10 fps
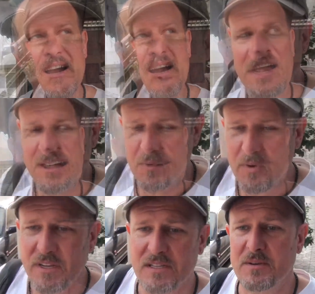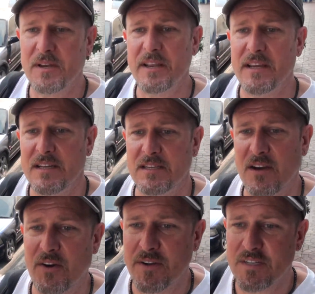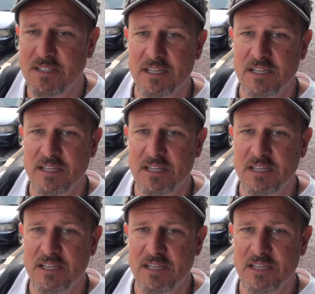This morning as we're getting on at